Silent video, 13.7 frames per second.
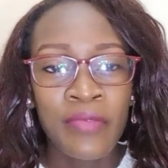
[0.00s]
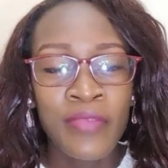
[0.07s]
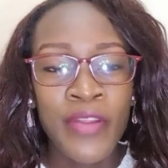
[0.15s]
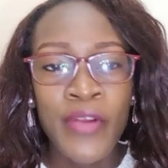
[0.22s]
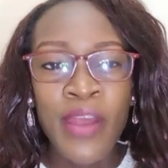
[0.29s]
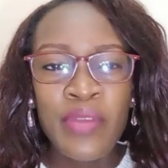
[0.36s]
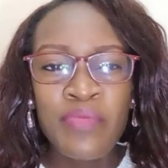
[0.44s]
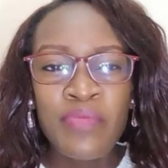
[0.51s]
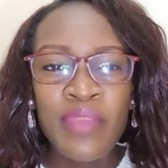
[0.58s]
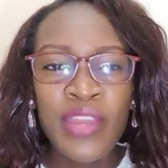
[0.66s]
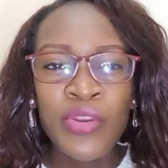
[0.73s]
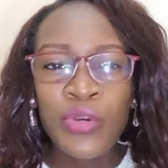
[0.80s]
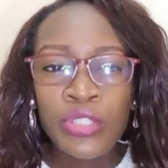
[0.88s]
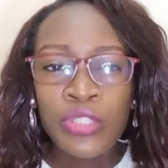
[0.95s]
the rabbit may
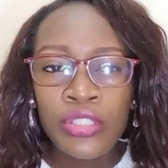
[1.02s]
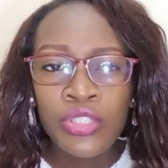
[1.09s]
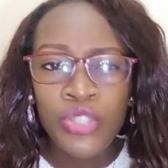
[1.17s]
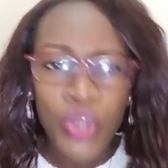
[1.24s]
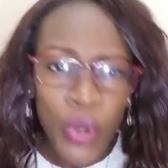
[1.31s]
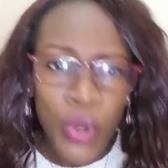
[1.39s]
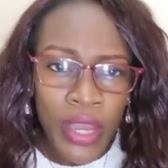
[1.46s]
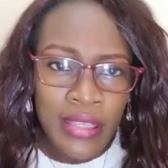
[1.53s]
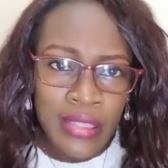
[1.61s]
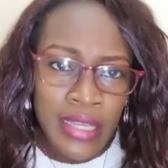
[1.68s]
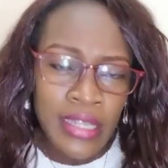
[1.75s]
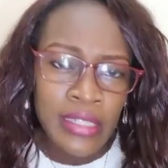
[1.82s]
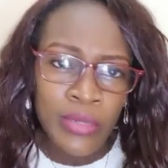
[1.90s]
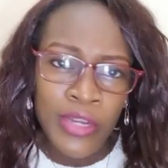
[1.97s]
not know
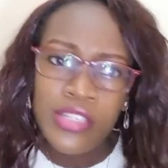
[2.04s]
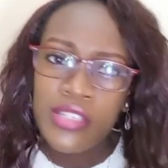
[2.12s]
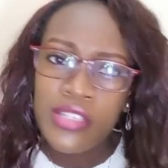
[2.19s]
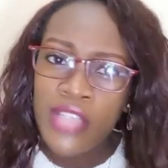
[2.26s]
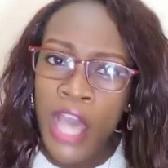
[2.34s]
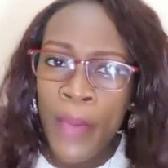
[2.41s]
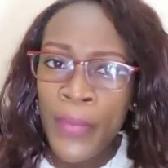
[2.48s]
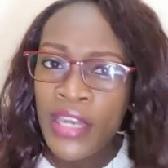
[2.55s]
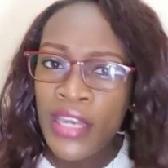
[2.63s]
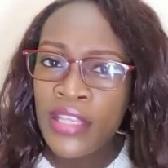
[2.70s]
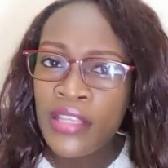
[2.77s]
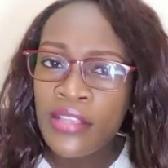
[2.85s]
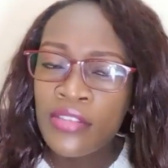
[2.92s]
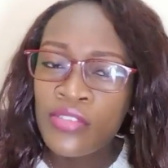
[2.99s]
exactly what is
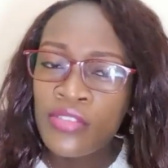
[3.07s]
happening